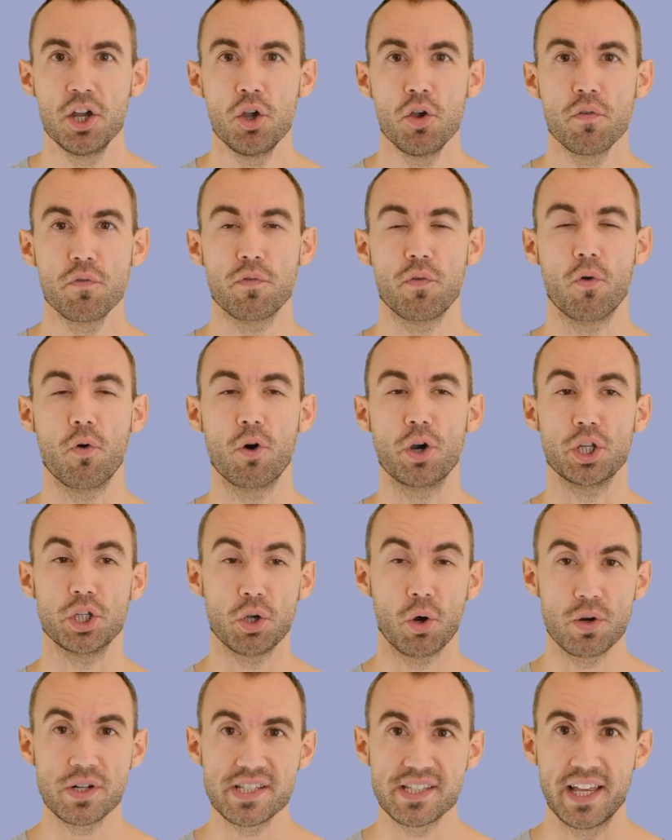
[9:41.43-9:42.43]
for
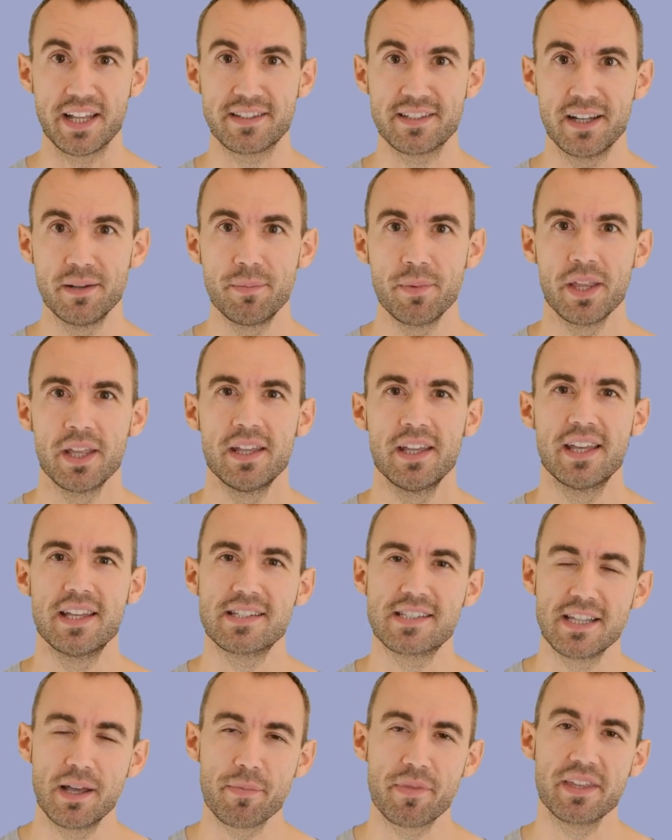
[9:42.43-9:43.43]
your setup, is
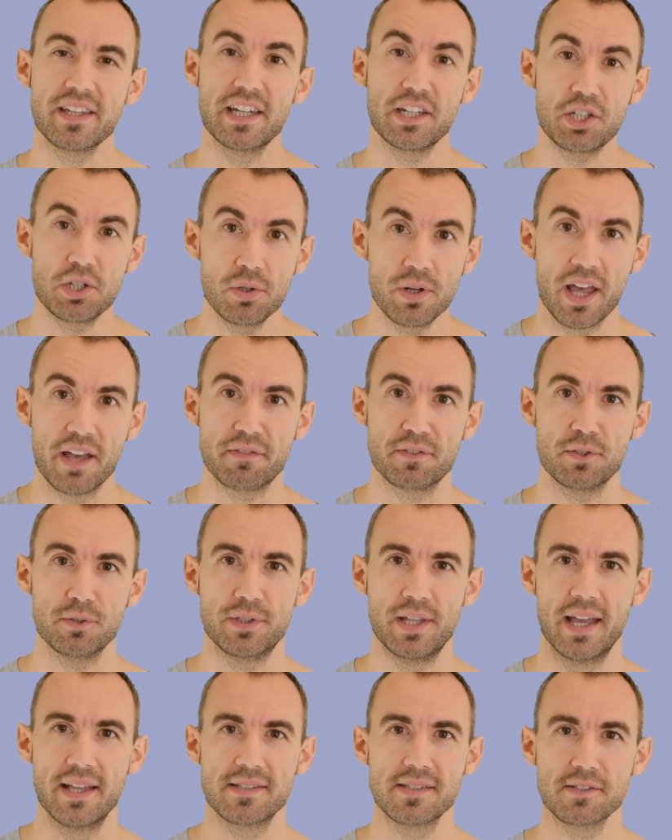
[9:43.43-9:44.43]
something that you'll have to
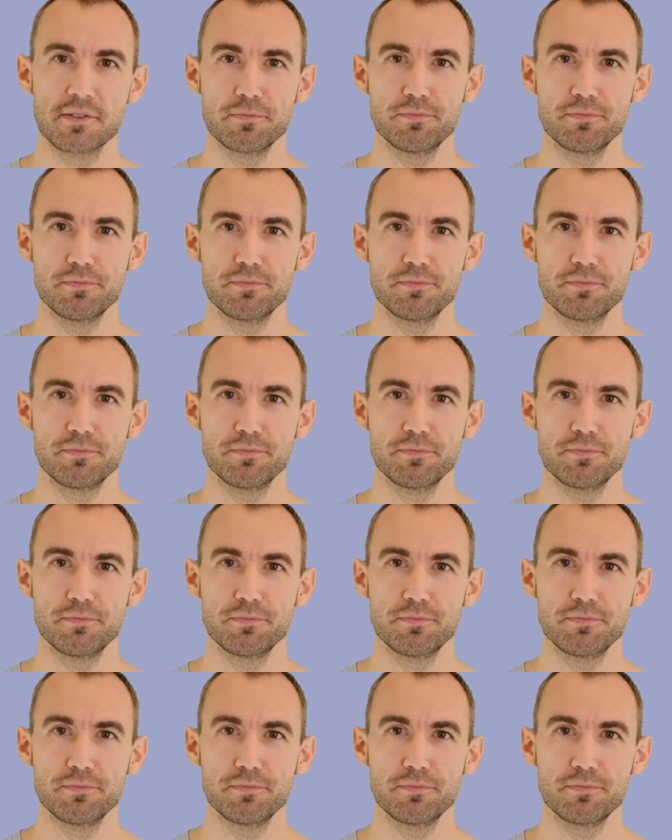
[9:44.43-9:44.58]
test.